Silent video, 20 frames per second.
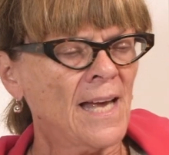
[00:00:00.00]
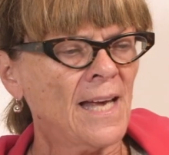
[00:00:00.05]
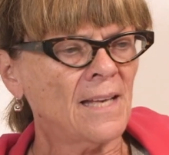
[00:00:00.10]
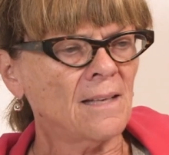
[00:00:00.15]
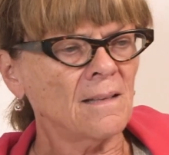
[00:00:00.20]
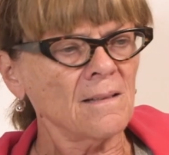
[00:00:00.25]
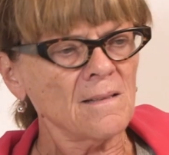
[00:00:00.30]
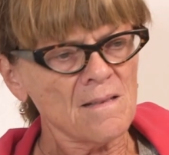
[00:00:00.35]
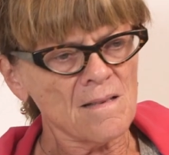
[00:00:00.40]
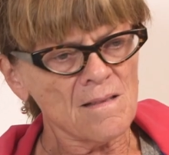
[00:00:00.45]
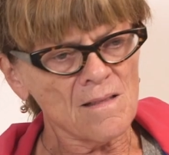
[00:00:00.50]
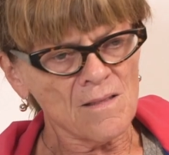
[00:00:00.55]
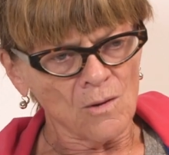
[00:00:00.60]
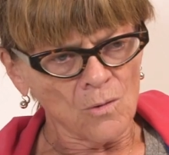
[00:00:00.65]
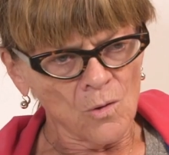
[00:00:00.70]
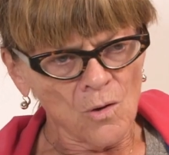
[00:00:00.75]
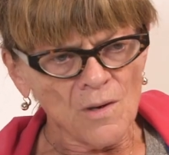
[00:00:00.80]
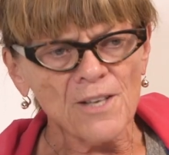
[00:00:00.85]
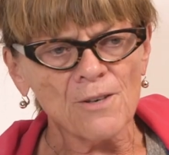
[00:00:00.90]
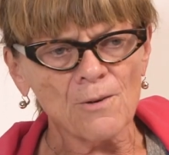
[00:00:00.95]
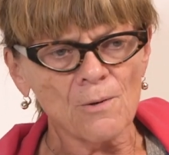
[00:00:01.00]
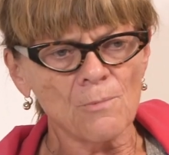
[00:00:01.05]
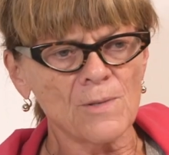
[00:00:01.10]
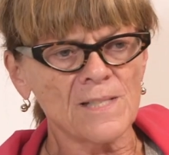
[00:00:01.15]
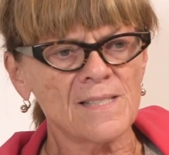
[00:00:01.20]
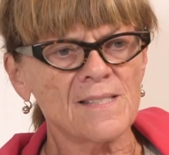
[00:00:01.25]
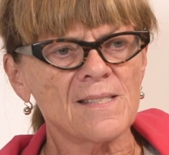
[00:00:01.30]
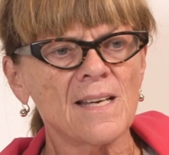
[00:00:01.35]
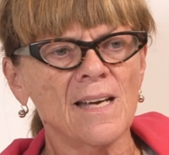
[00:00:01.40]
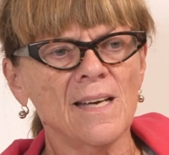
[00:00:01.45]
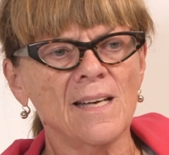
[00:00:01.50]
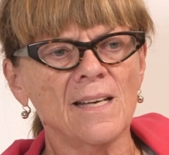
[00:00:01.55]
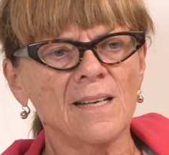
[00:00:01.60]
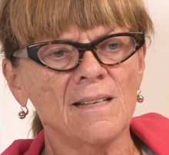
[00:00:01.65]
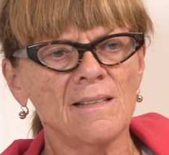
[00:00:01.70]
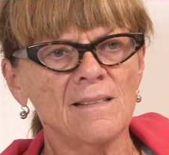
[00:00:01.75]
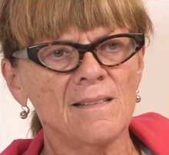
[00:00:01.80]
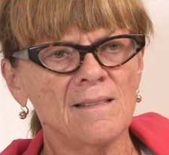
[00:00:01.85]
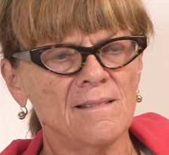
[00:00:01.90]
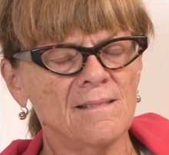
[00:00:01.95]
And the lawyer was
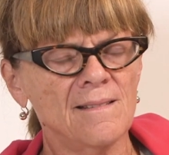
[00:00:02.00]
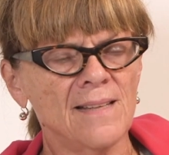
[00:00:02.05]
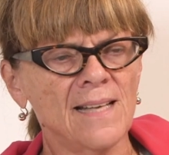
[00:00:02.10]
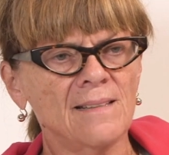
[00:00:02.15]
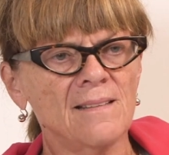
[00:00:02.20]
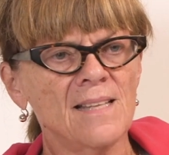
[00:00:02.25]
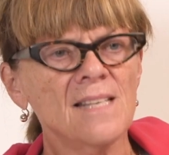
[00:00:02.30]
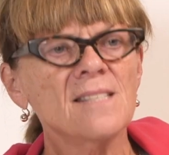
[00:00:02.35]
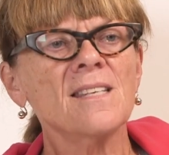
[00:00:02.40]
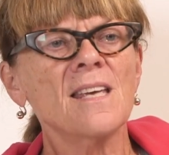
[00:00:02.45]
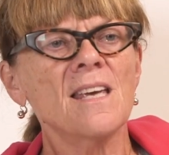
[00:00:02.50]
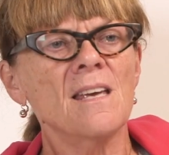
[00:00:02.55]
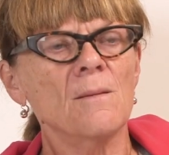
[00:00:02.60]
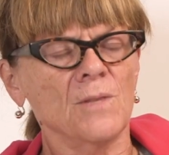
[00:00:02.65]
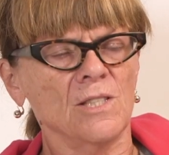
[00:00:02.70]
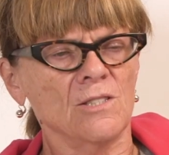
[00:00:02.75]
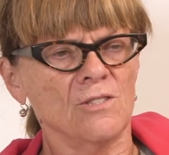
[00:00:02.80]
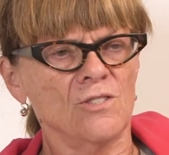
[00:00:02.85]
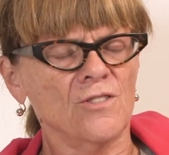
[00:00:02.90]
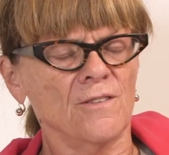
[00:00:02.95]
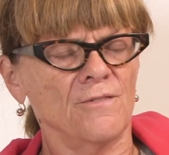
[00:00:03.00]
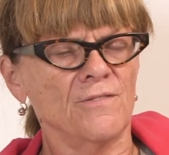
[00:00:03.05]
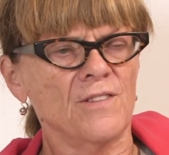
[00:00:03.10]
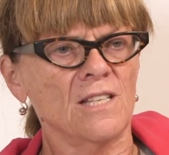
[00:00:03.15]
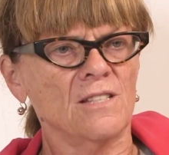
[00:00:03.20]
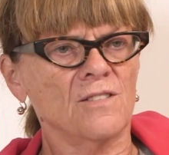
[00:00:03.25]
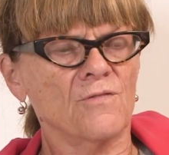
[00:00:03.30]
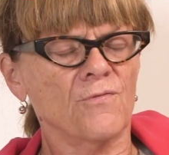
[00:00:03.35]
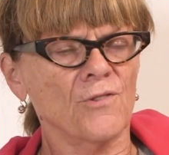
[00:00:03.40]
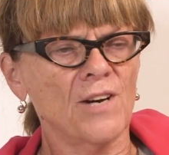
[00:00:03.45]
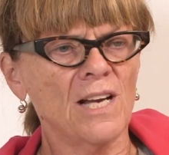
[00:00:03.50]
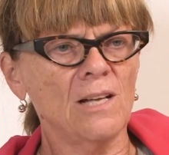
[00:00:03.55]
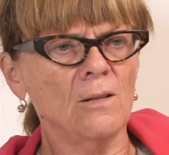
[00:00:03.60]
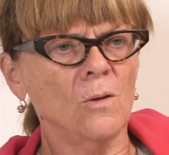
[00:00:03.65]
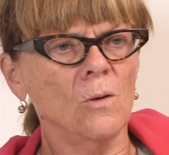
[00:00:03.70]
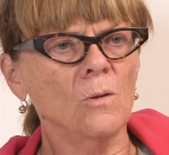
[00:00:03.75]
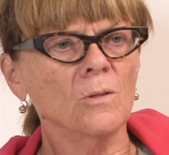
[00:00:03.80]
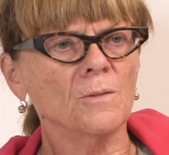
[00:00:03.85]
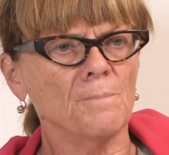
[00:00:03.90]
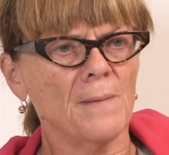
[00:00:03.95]
saying that this image of this frail
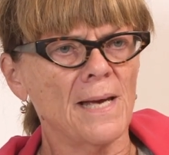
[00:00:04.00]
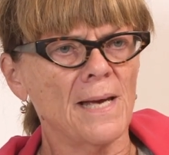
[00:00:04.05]
old